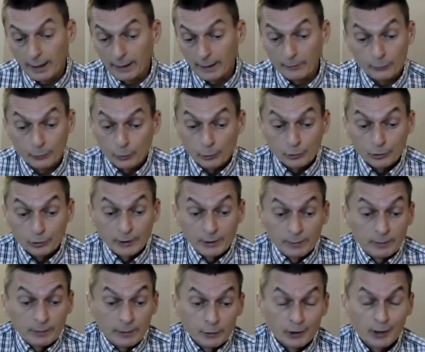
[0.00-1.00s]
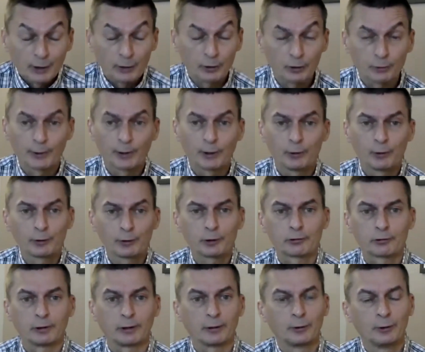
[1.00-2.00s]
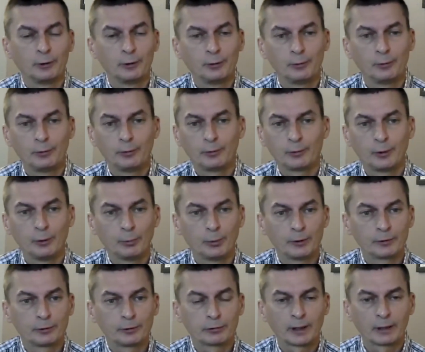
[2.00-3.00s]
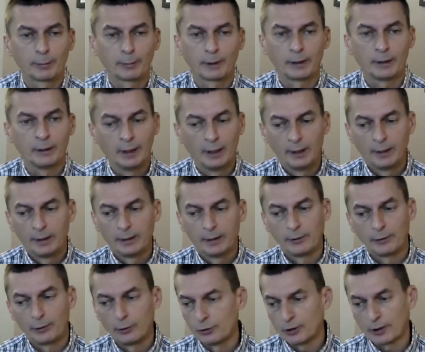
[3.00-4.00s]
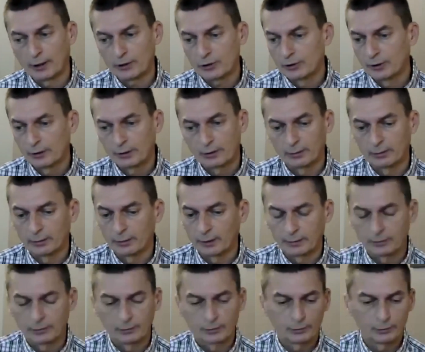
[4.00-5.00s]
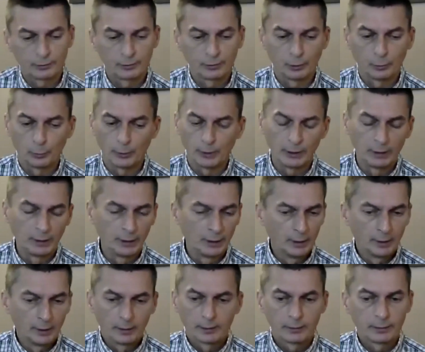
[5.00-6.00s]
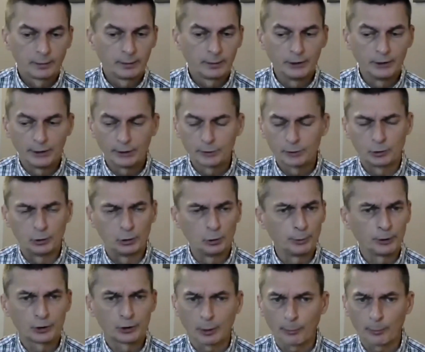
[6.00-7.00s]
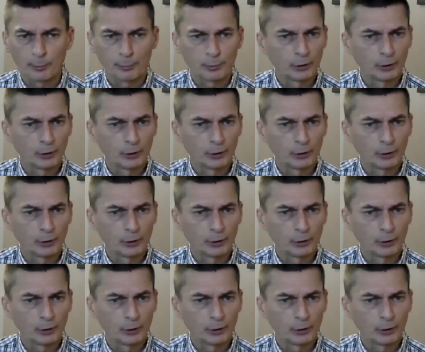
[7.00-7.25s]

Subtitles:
And of course, he gelled with the orchestra, who were incredibly enthusiastic. And you know, in year 2, we stopped